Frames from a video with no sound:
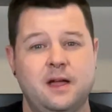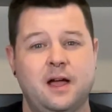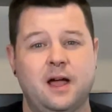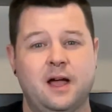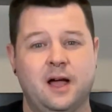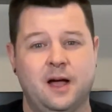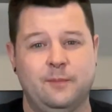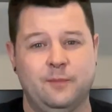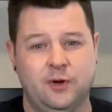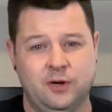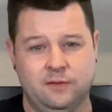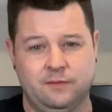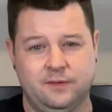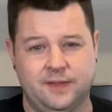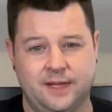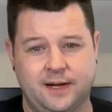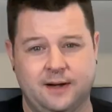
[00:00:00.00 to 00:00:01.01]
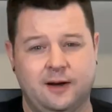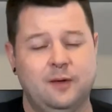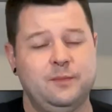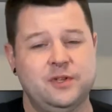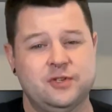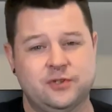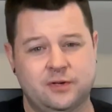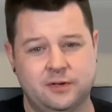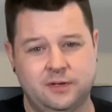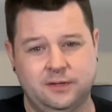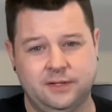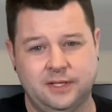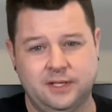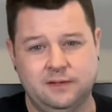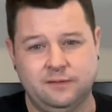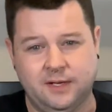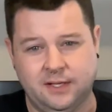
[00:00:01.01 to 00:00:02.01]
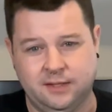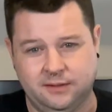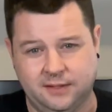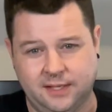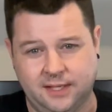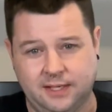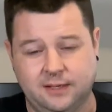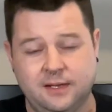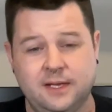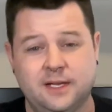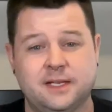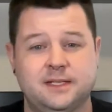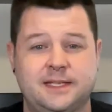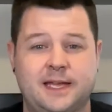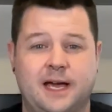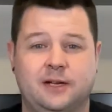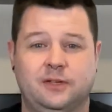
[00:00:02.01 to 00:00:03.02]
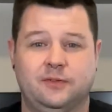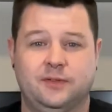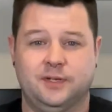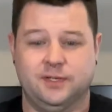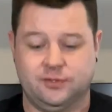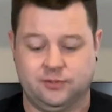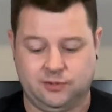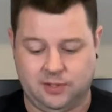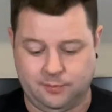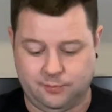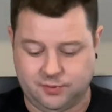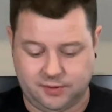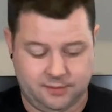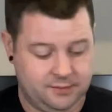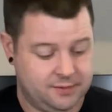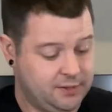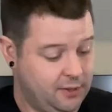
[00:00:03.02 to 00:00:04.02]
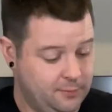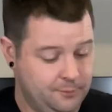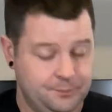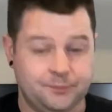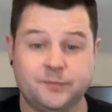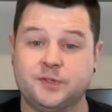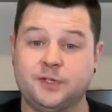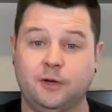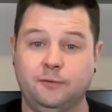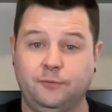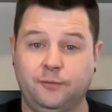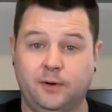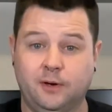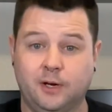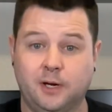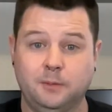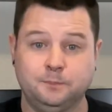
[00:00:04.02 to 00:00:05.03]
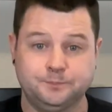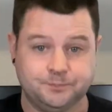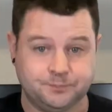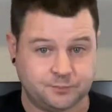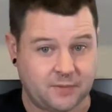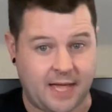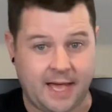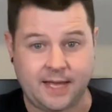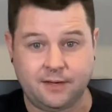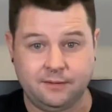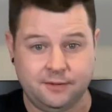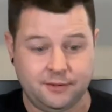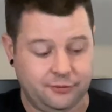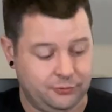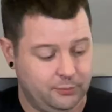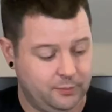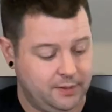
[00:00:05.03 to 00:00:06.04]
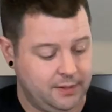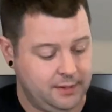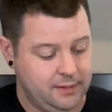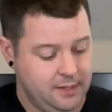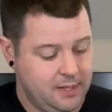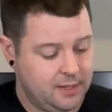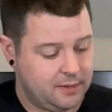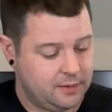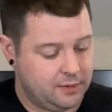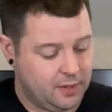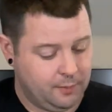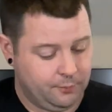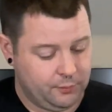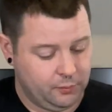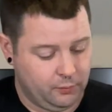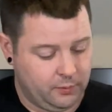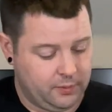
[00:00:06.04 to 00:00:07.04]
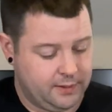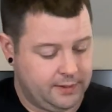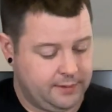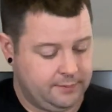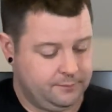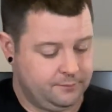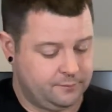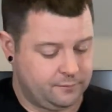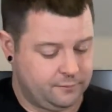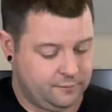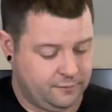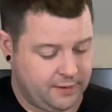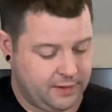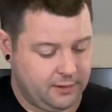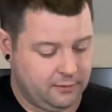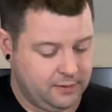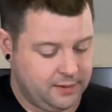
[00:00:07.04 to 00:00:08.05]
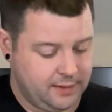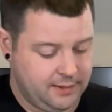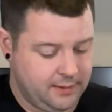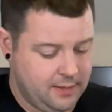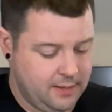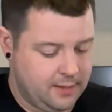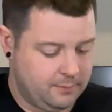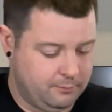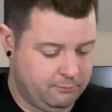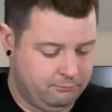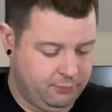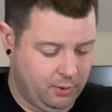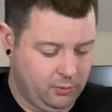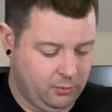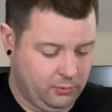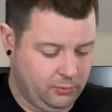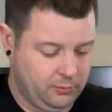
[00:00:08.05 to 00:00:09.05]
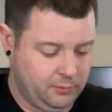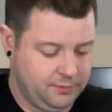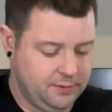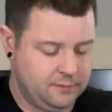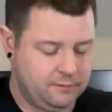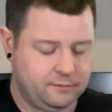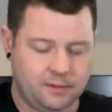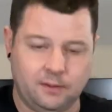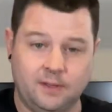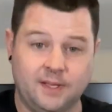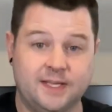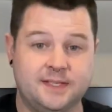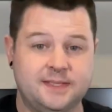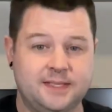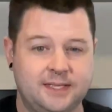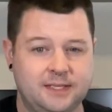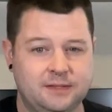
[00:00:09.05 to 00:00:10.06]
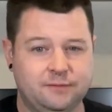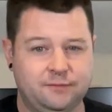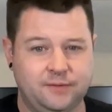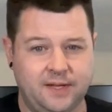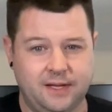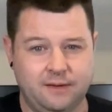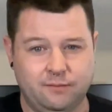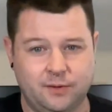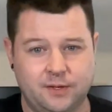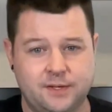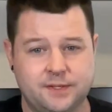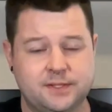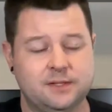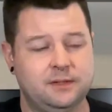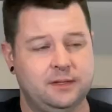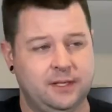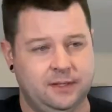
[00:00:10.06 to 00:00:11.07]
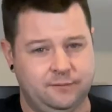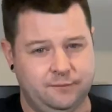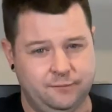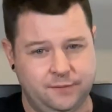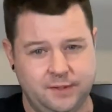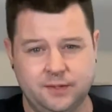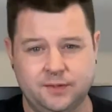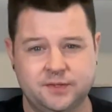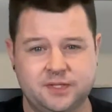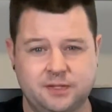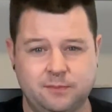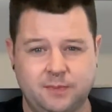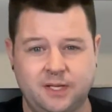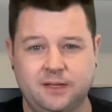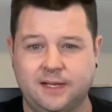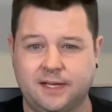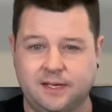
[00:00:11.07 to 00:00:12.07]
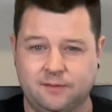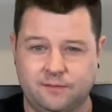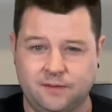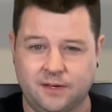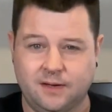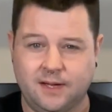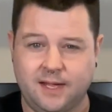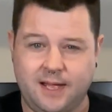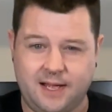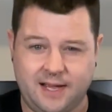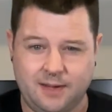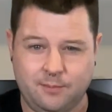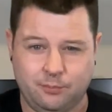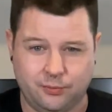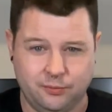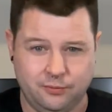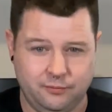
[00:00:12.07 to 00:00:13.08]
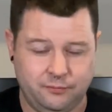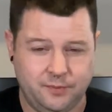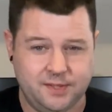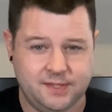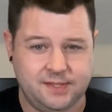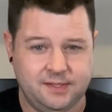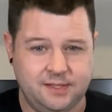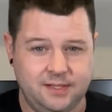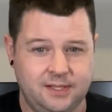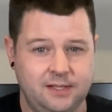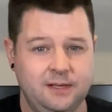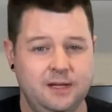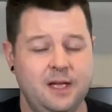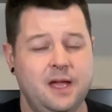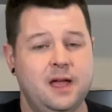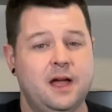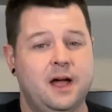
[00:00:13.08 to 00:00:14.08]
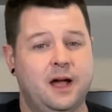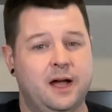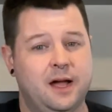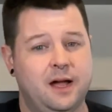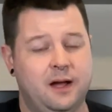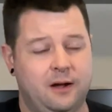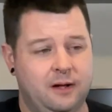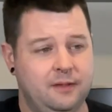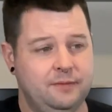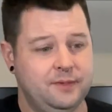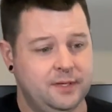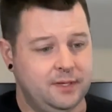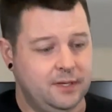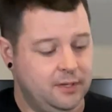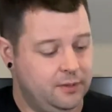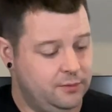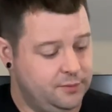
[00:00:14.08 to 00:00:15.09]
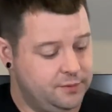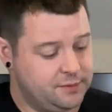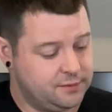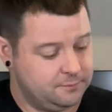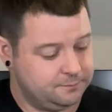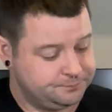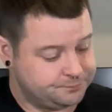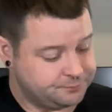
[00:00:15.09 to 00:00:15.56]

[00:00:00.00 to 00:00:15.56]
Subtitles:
over there. I'll be sure to leave a link down in the description. So far, out of the 3, number 1, very bold, very intense flavors. It feels to me like a very high proof whiskey. On the nose,